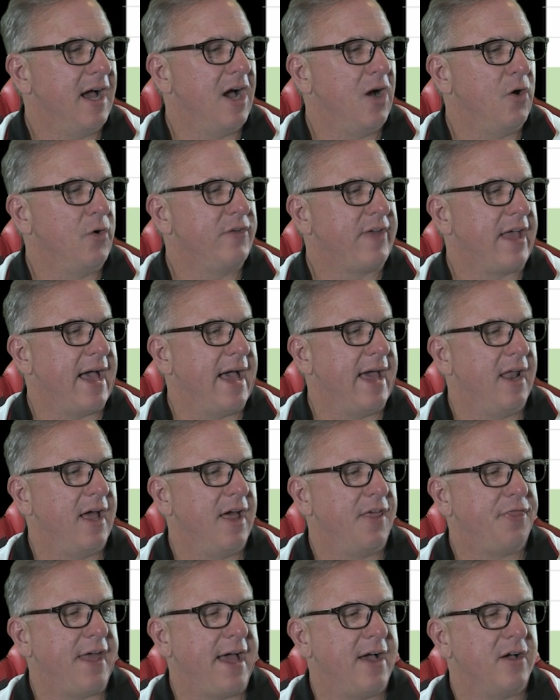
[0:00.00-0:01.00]
We've got
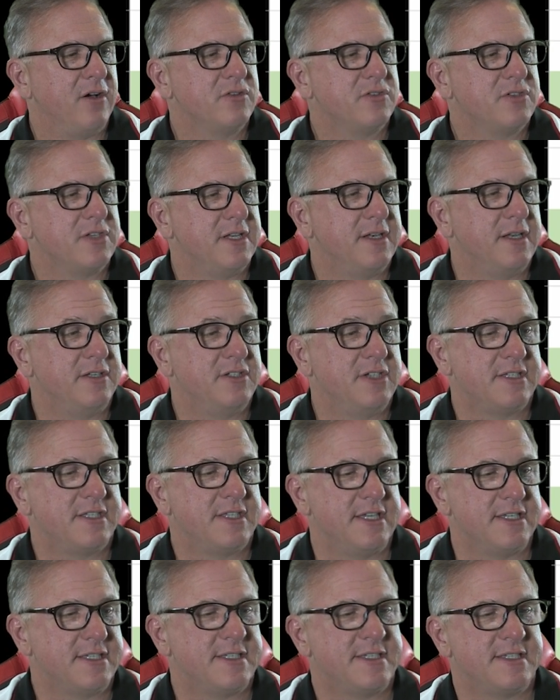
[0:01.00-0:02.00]
1,000, just
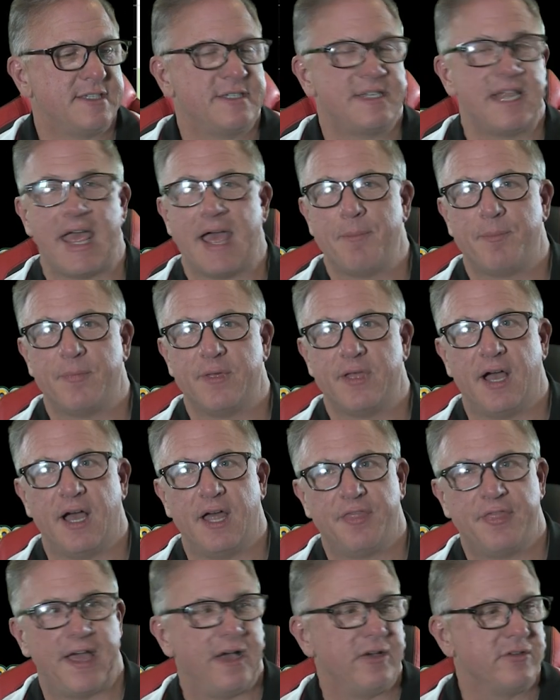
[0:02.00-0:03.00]
this step,
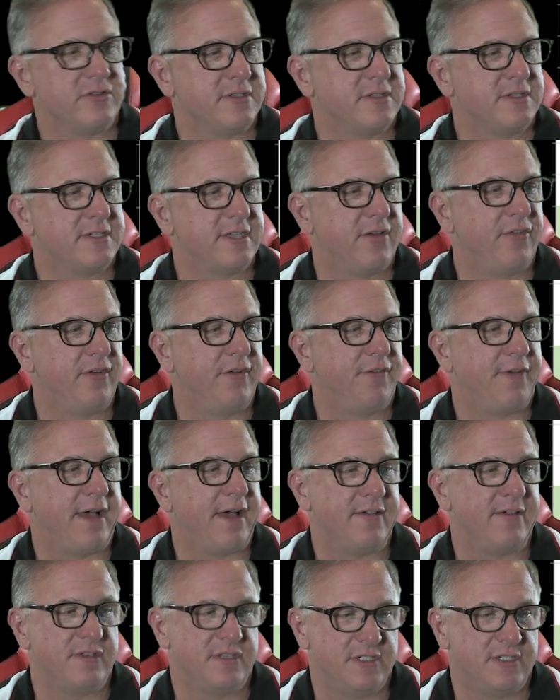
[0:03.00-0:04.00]

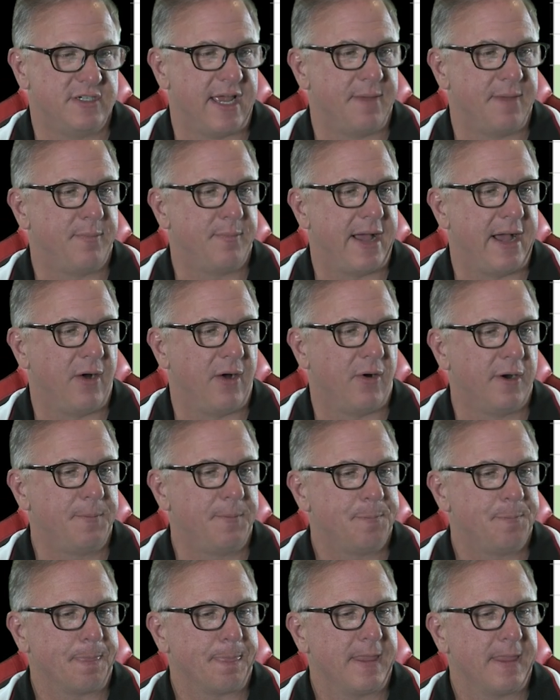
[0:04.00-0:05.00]
1,075 gem power.
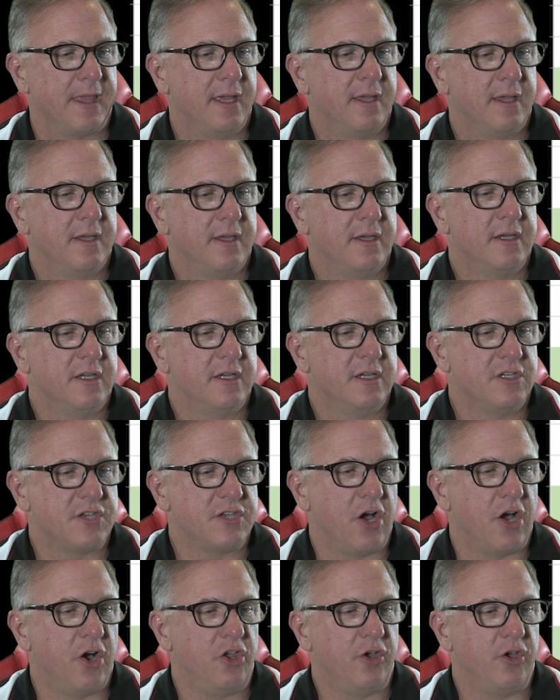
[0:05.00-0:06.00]

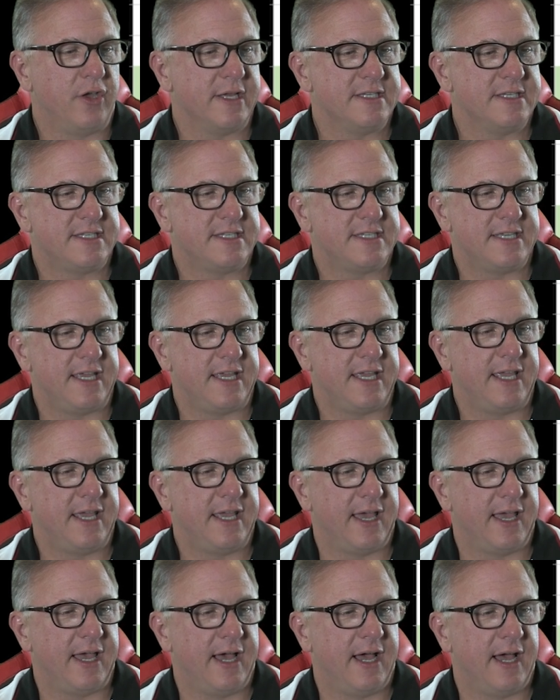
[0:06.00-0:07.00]
So you can
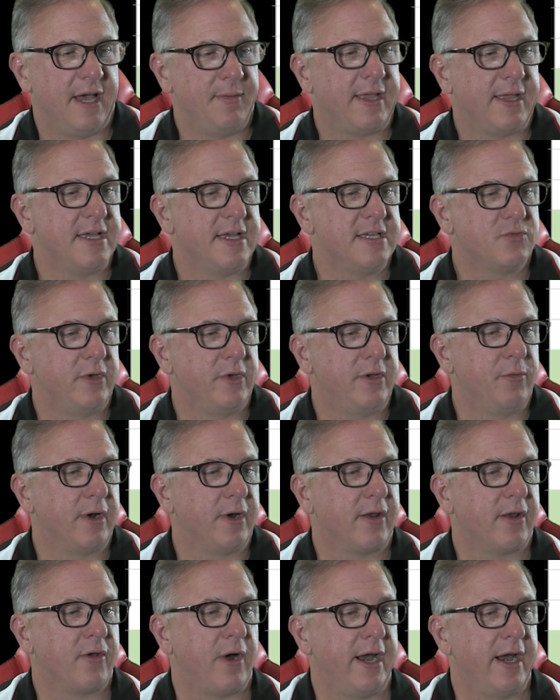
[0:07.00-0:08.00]
see, because we
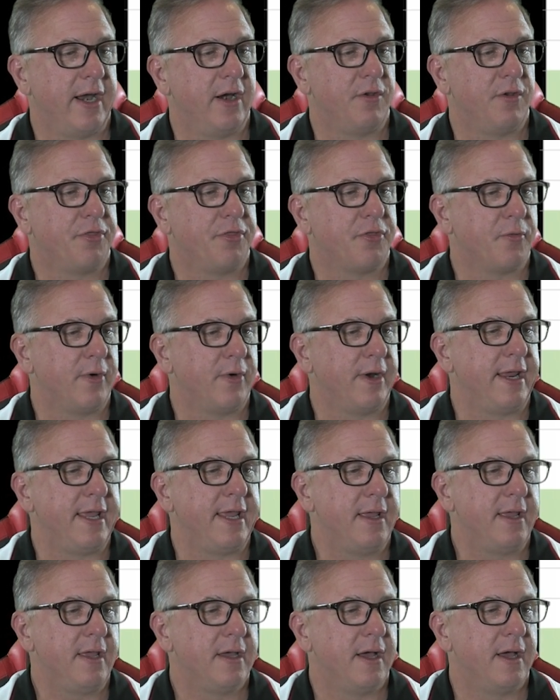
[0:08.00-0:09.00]
require
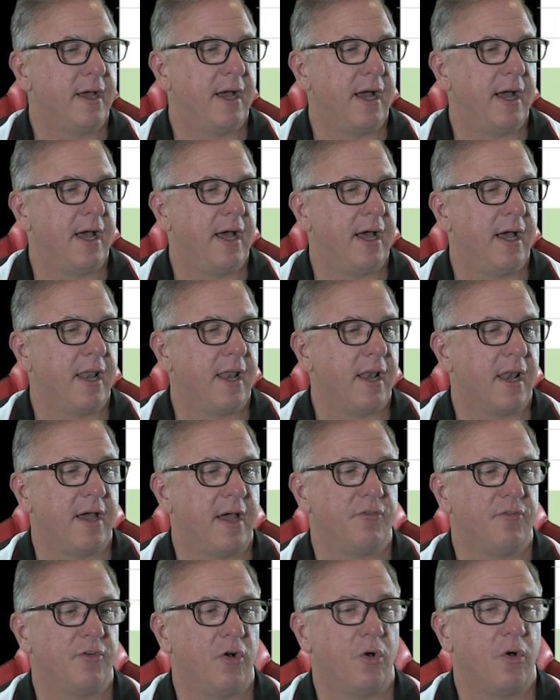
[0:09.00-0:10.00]
3
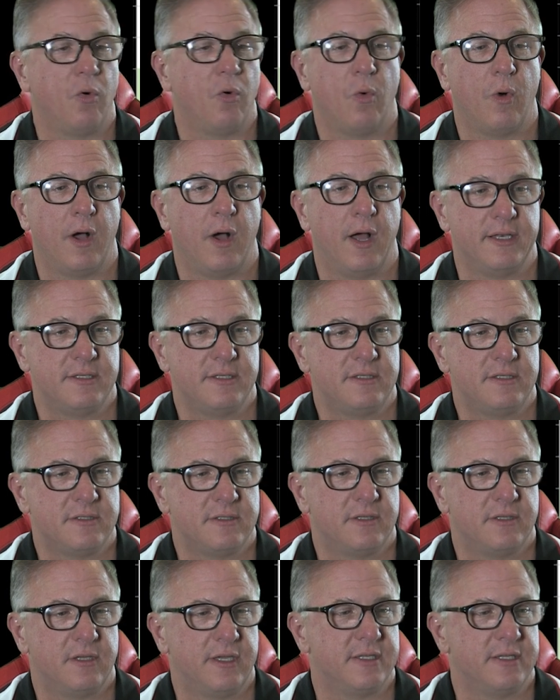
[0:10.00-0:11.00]
level
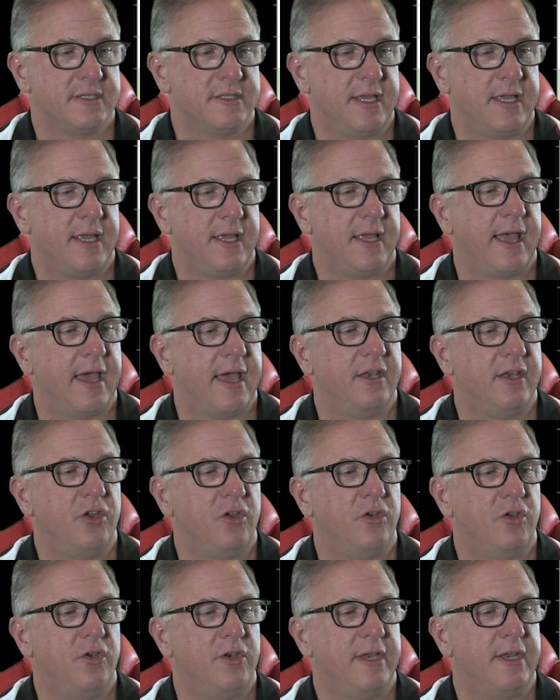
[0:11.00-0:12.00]
1s, you can see, and
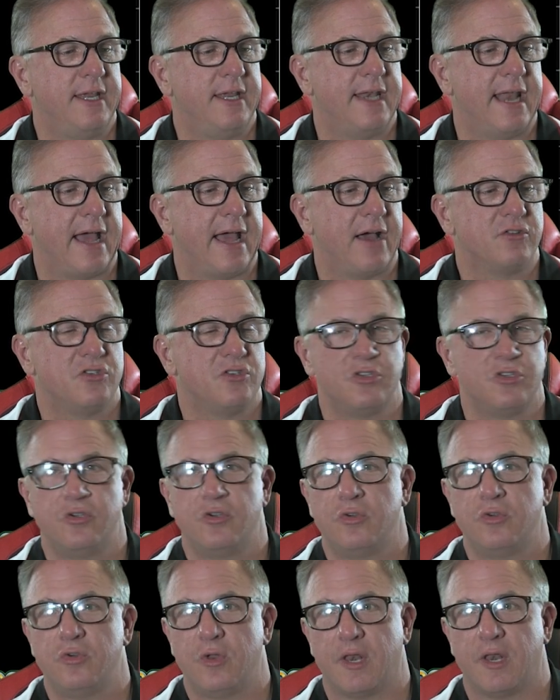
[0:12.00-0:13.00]
you need now
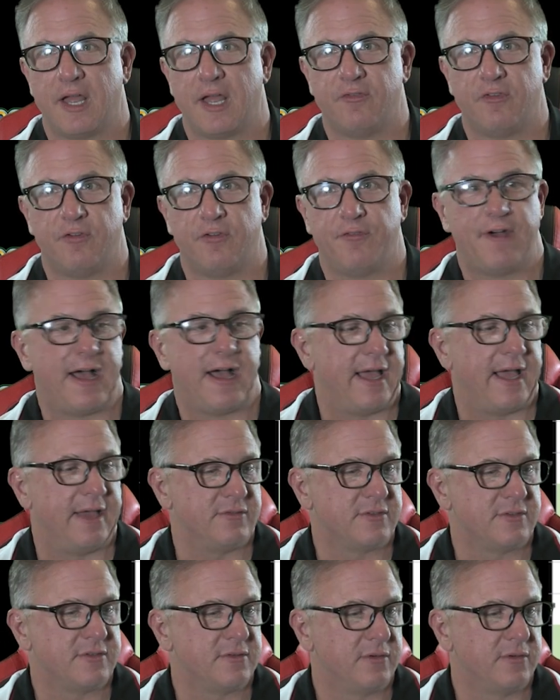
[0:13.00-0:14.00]
2 level
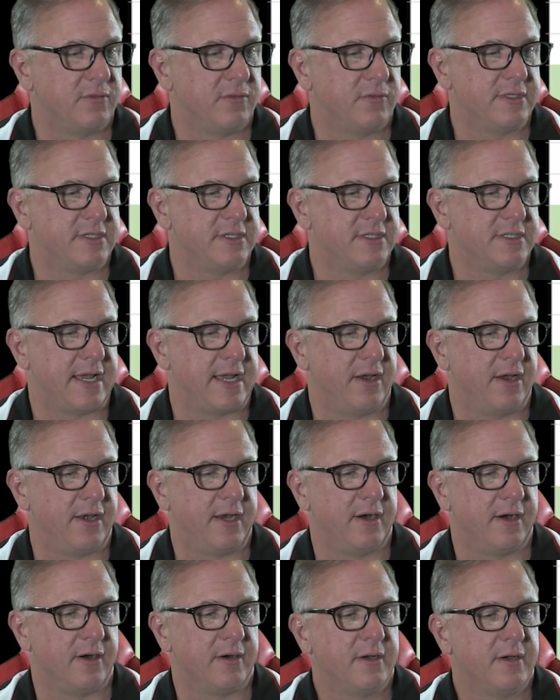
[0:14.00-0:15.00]
5s, which is down
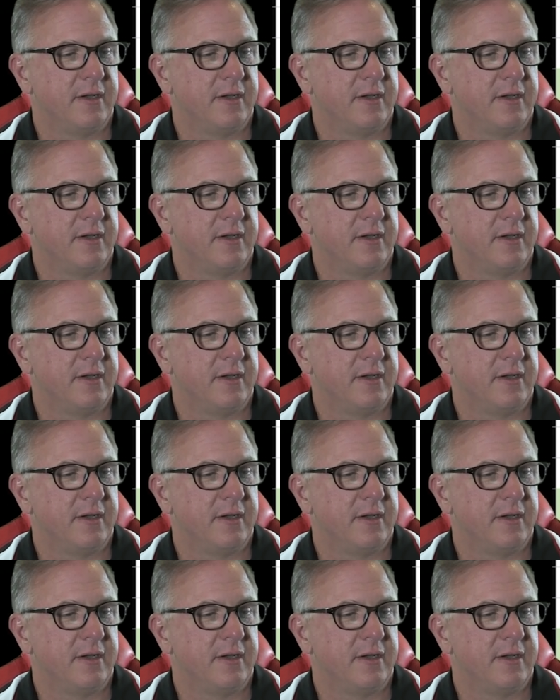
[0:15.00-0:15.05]
here.